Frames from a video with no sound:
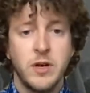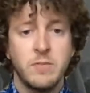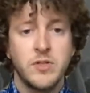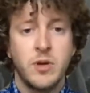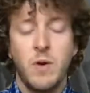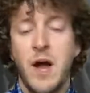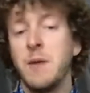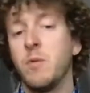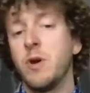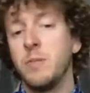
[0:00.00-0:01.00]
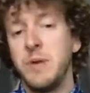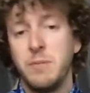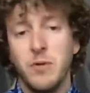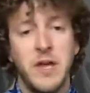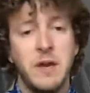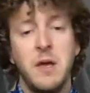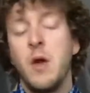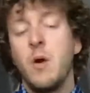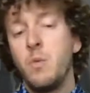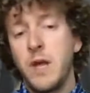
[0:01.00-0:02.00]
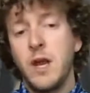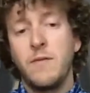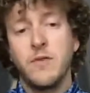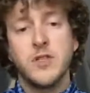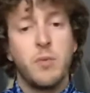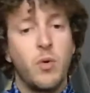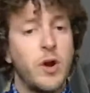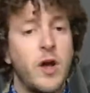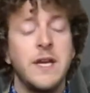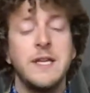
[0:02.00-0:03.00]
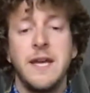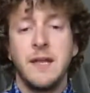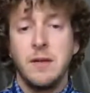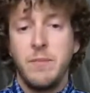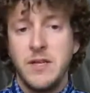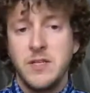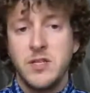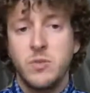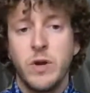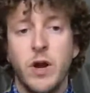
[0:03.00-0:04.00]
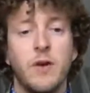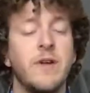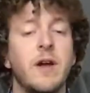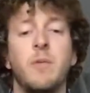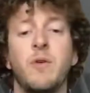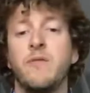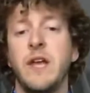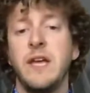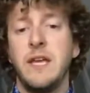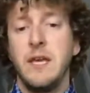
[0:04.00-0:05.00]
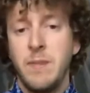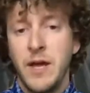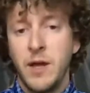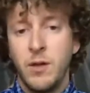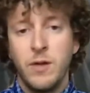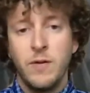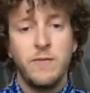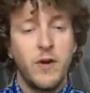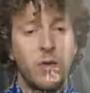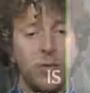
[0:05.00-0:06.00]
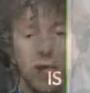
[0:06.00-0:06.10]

So I am one of the people that can offer support on a daily basis. We are available via email, phone,